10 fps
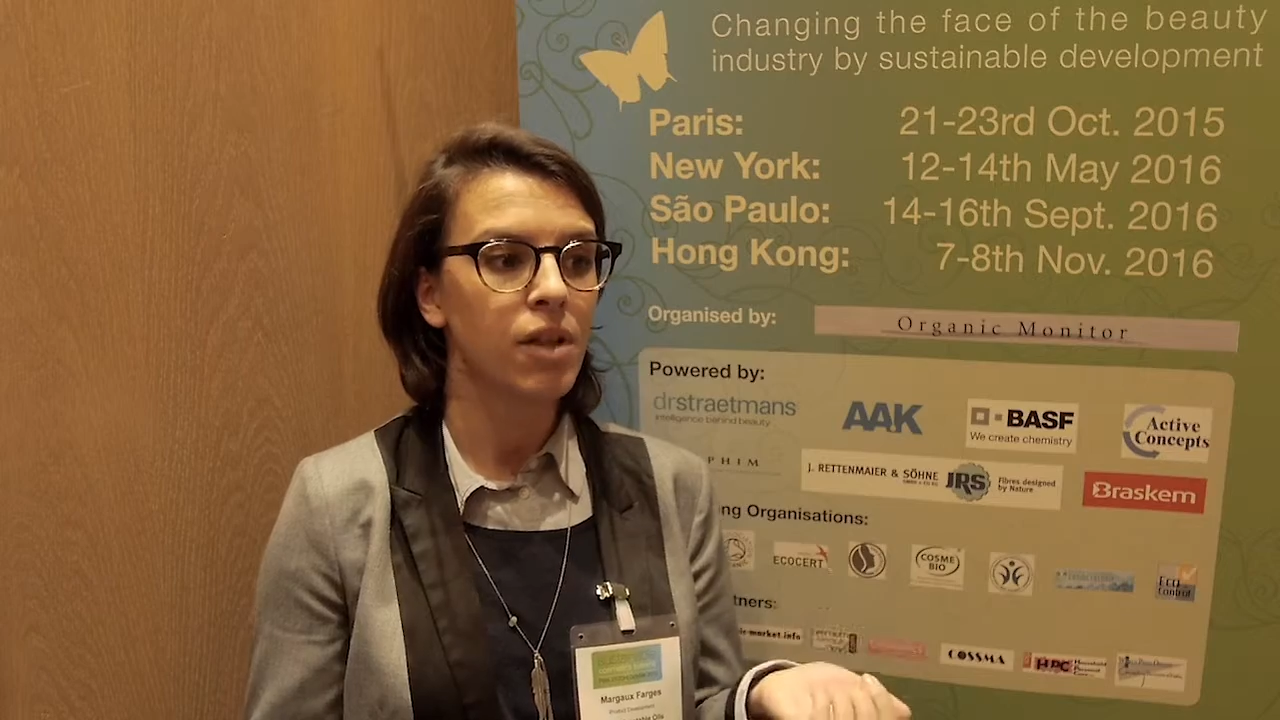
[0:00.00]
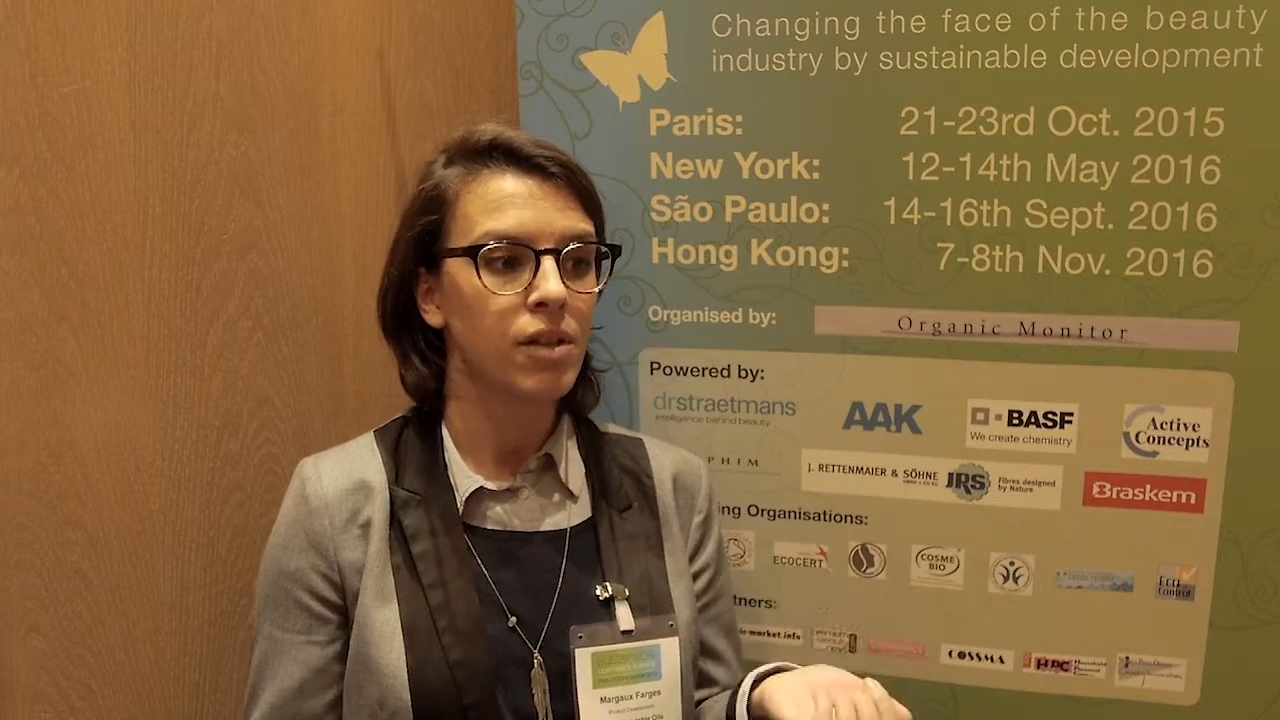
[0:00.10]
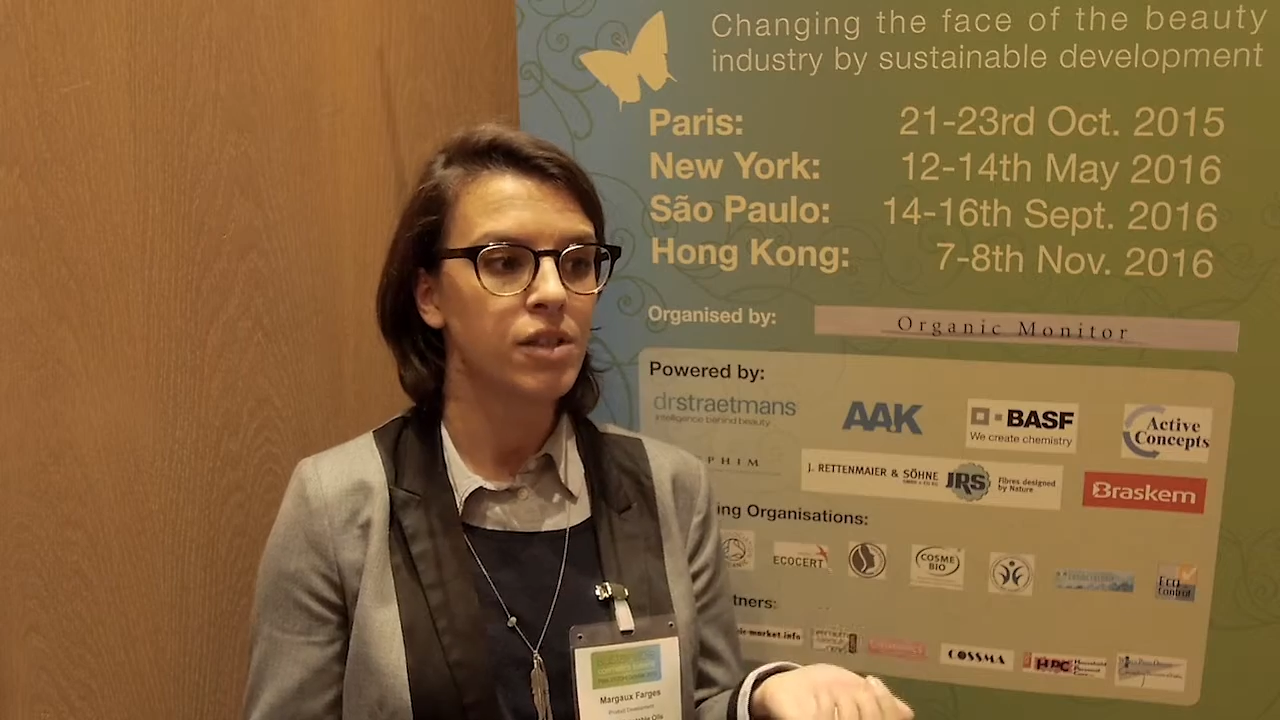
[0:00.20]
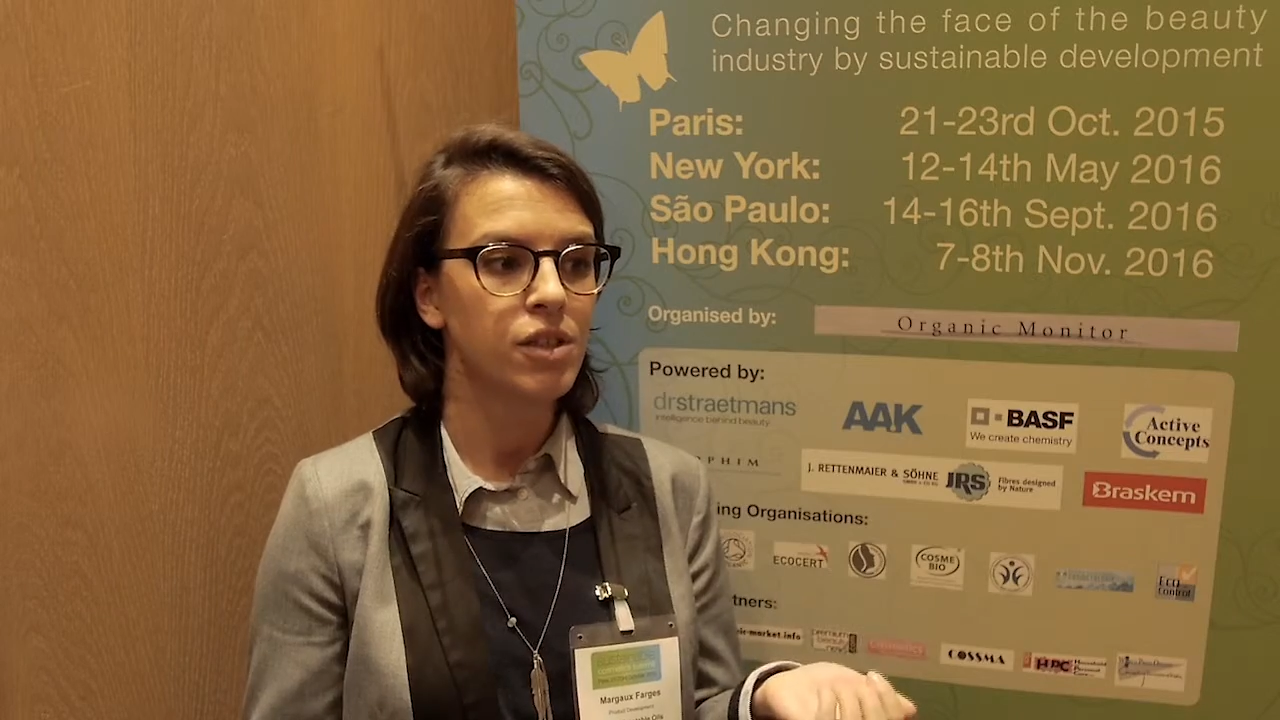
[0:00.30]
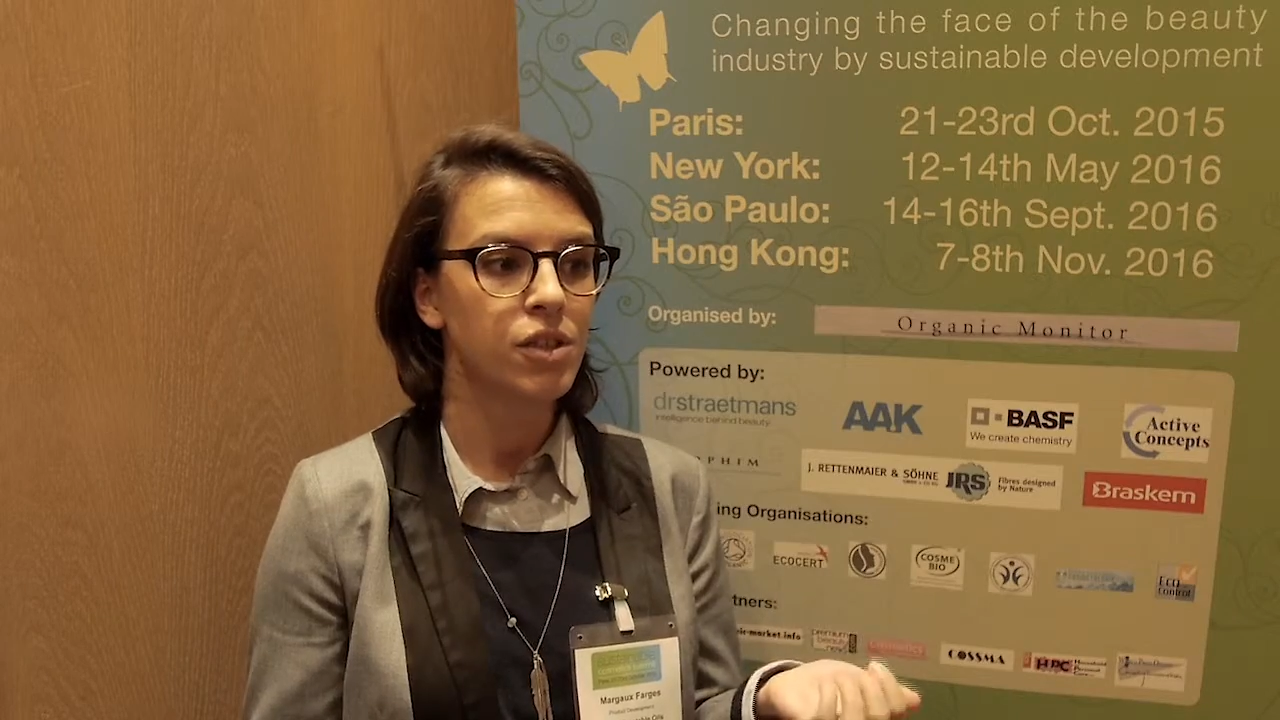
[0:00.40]

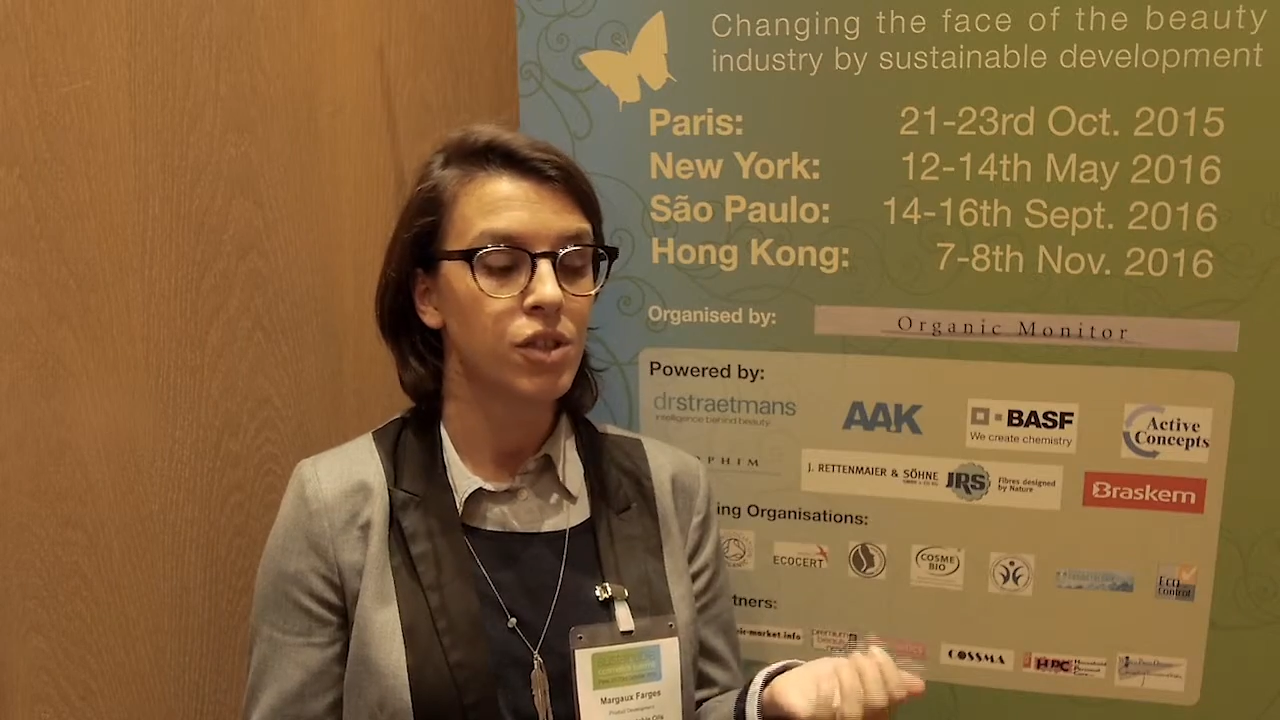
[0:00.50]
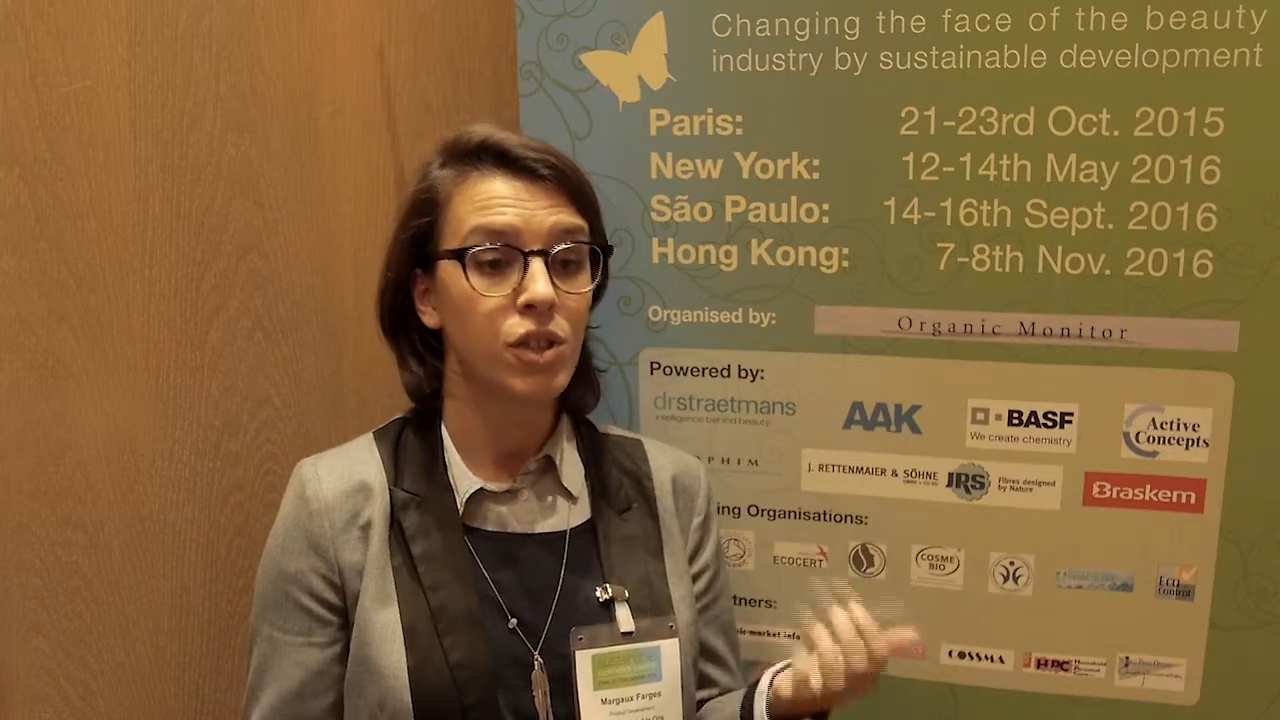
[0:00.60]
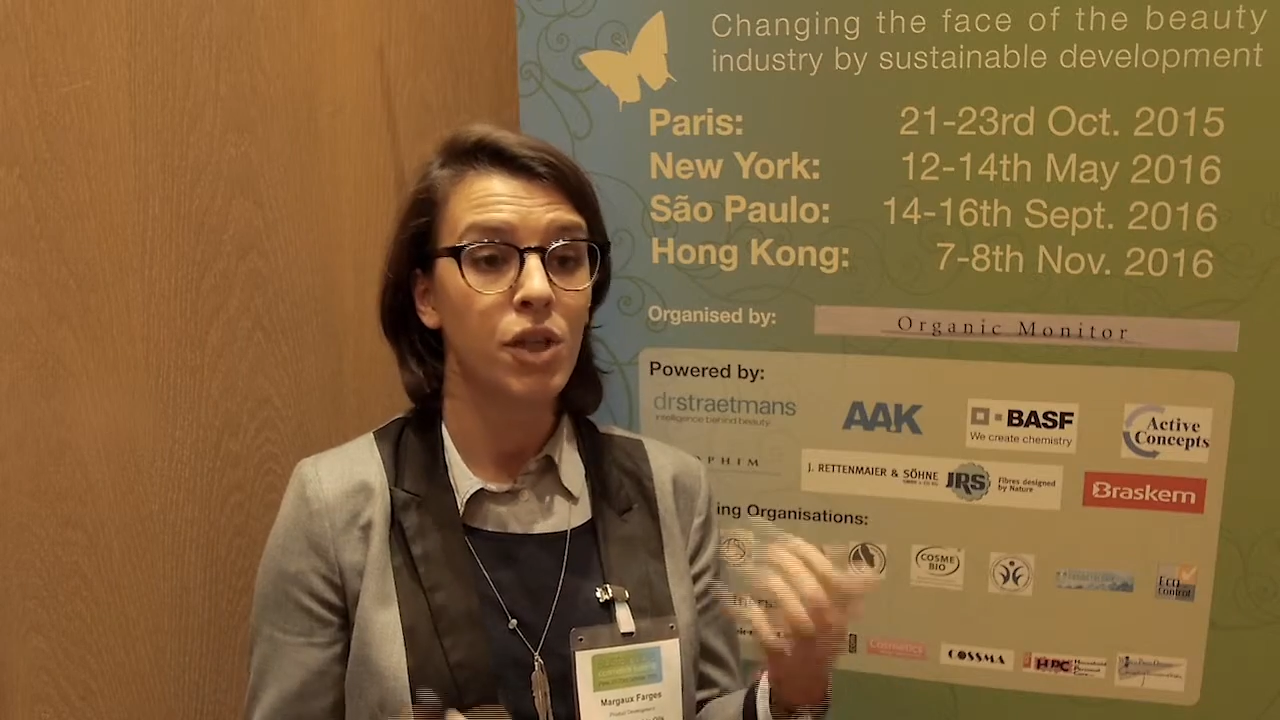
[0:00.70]
also to